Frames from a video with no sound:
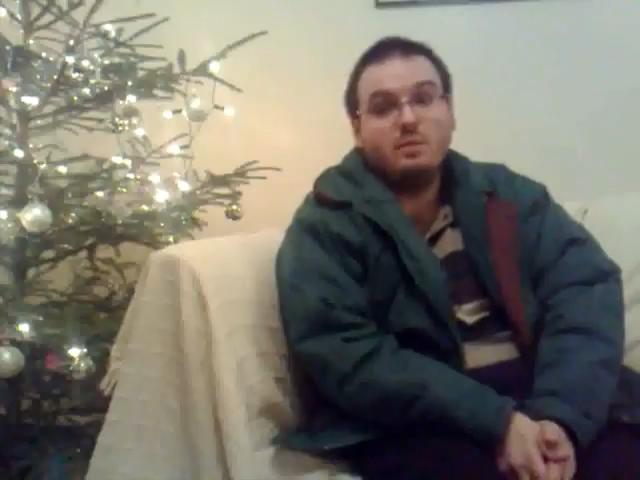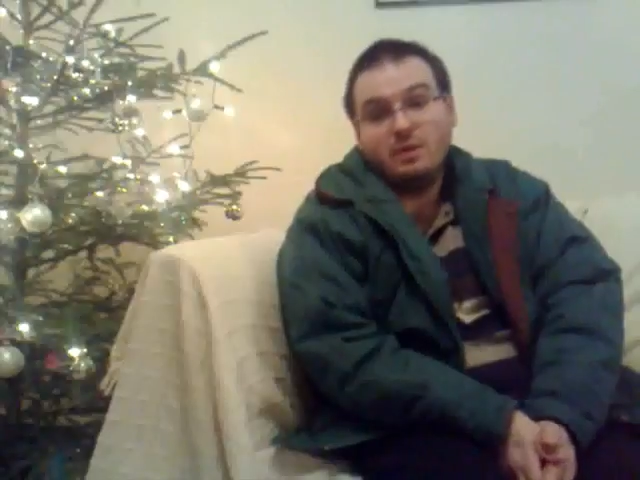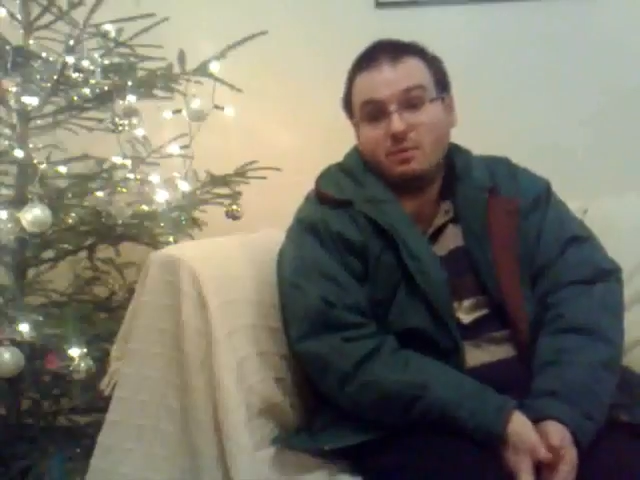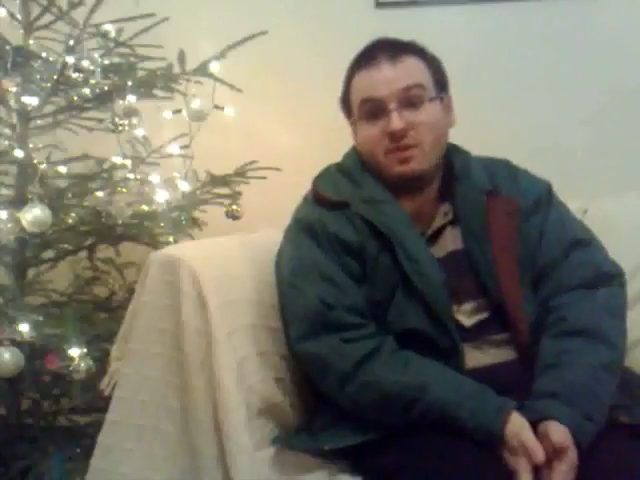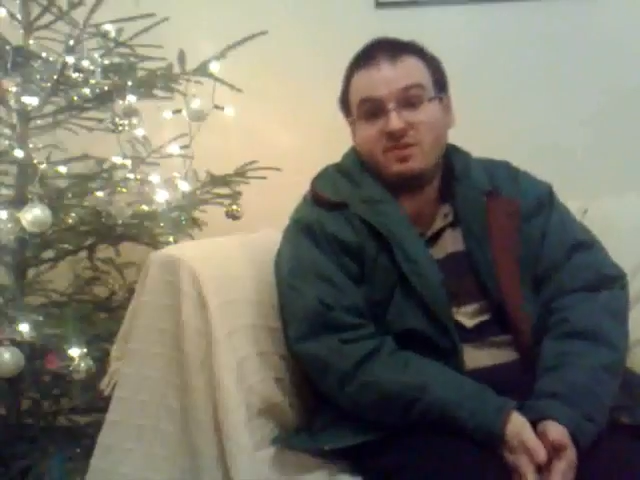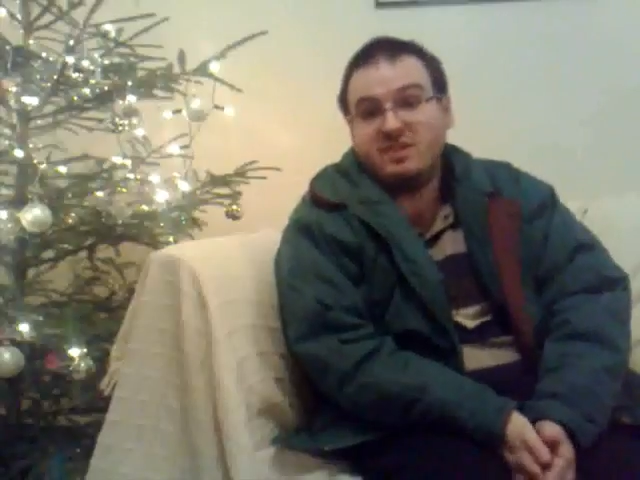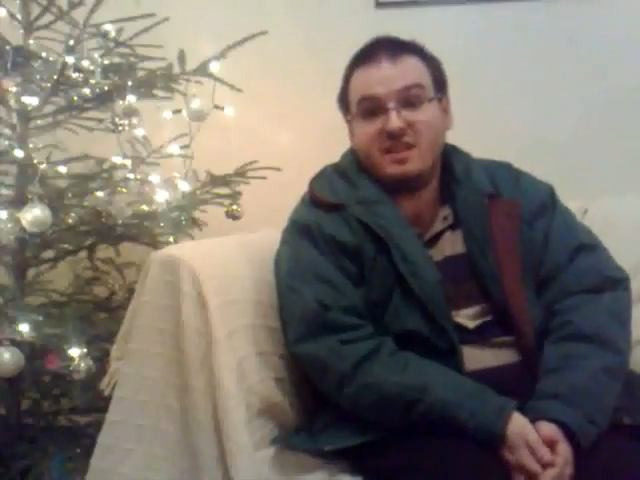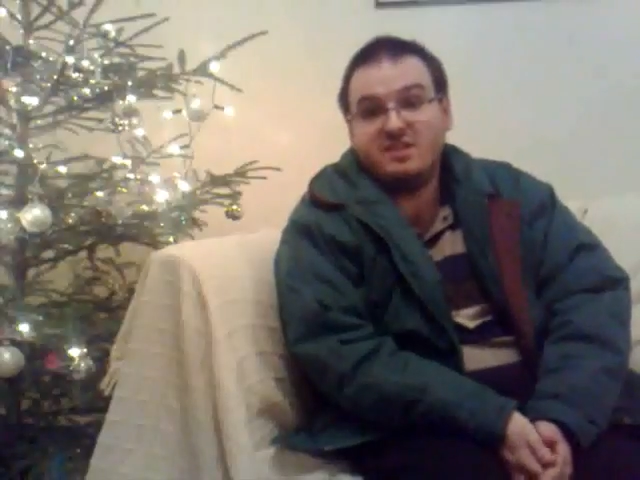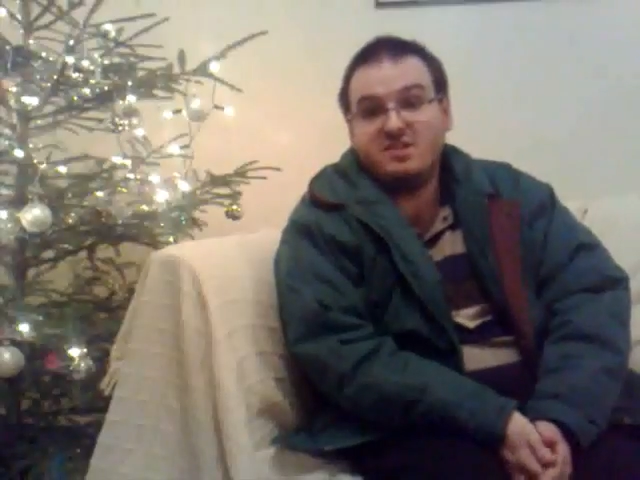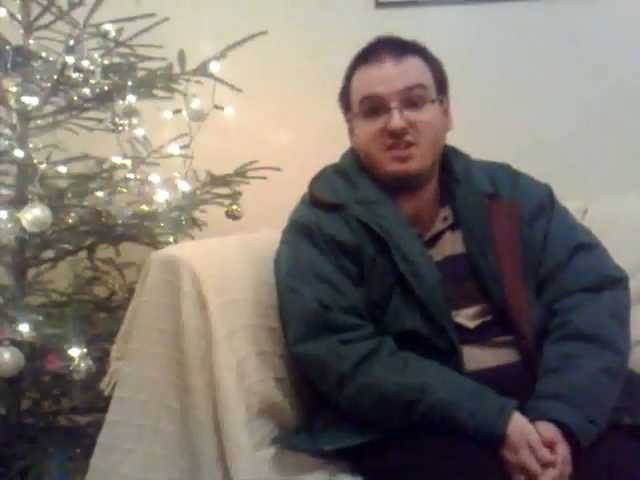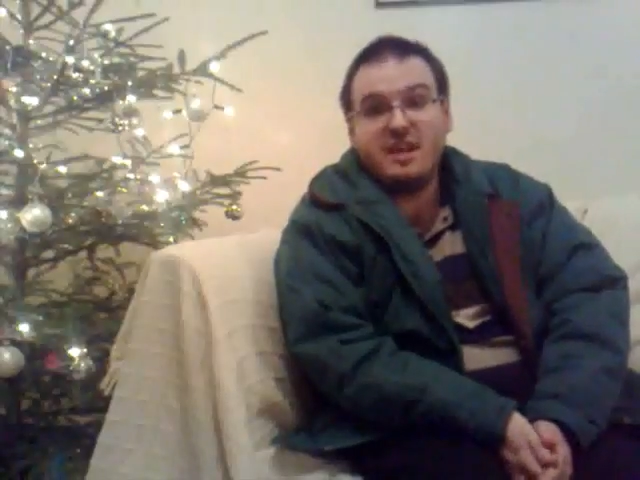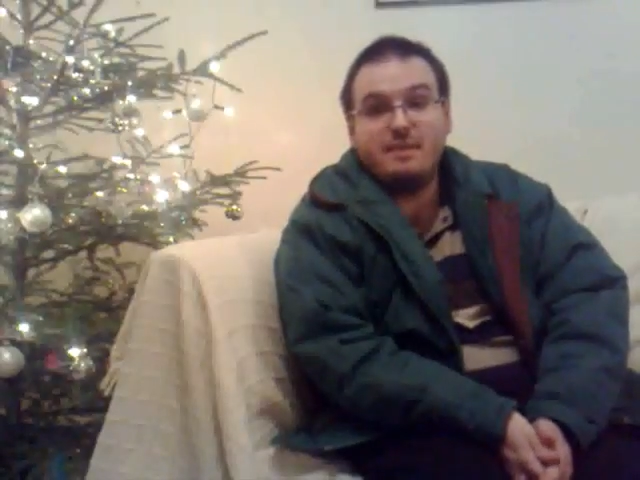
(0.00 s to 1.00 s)
Well, it works
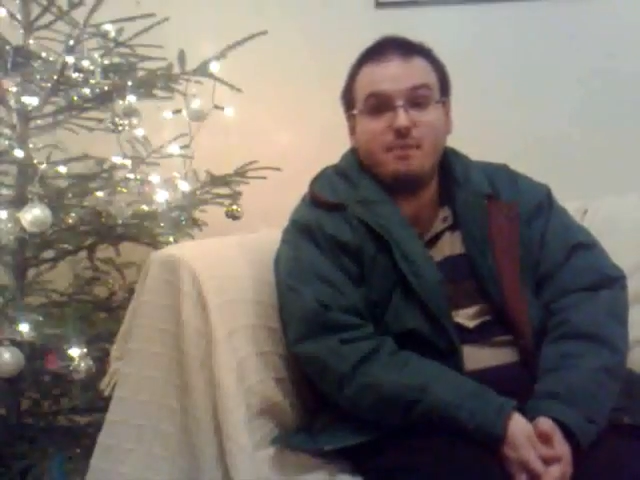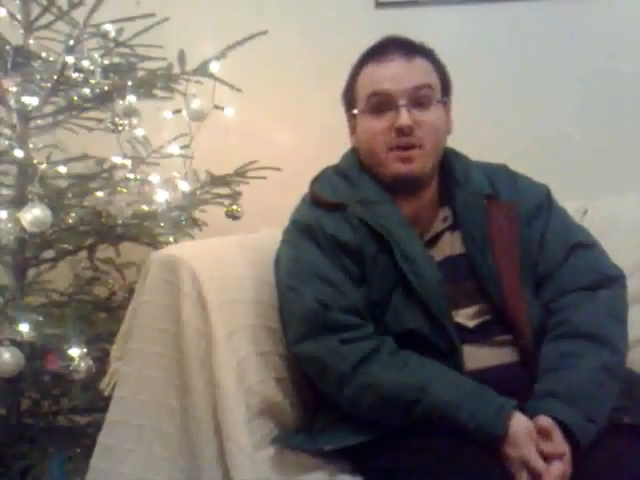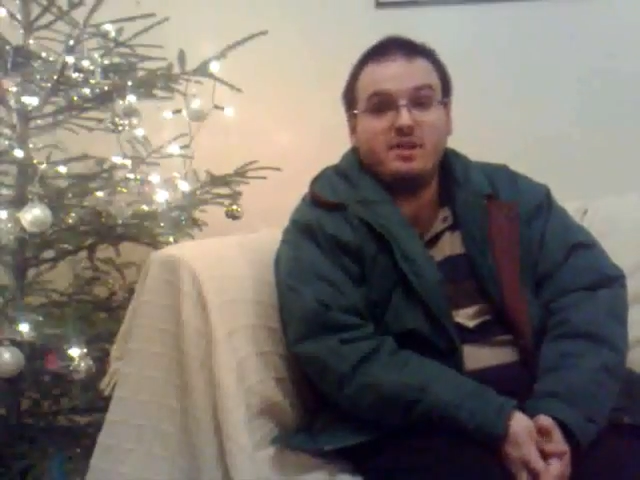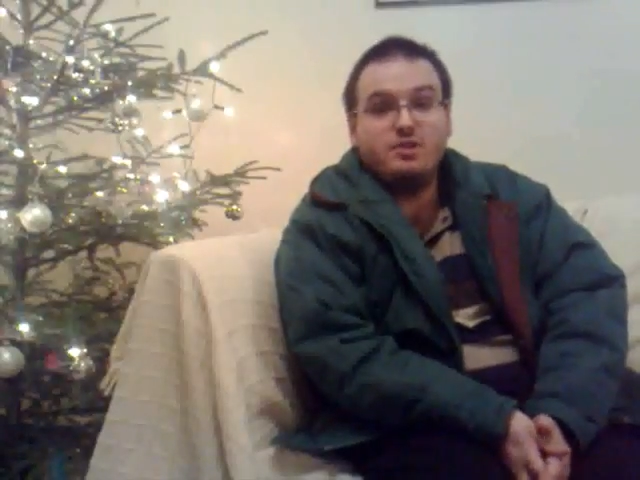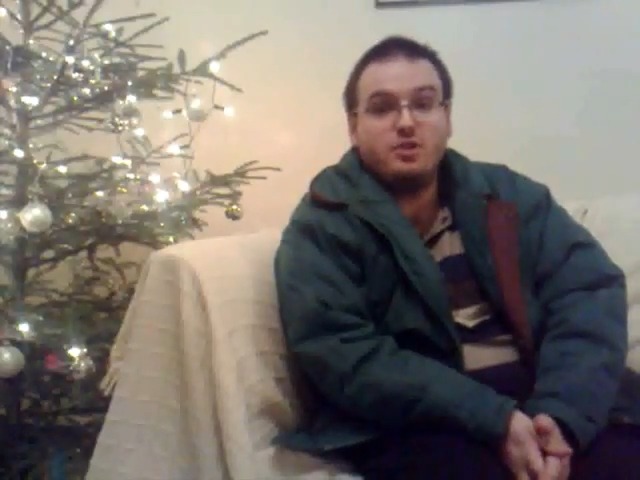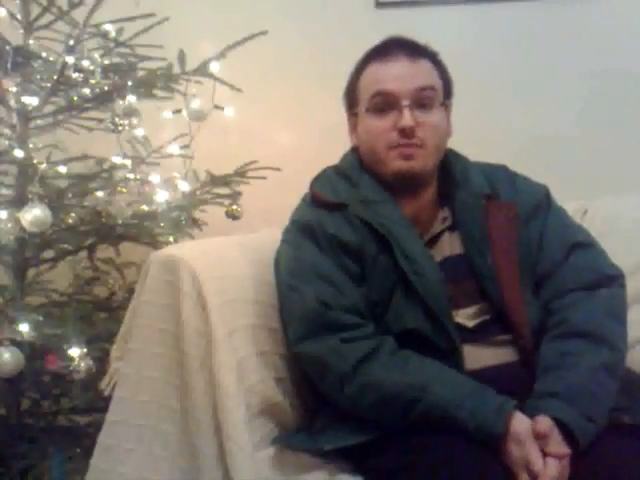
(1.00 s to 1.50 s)
against Jan Moyer,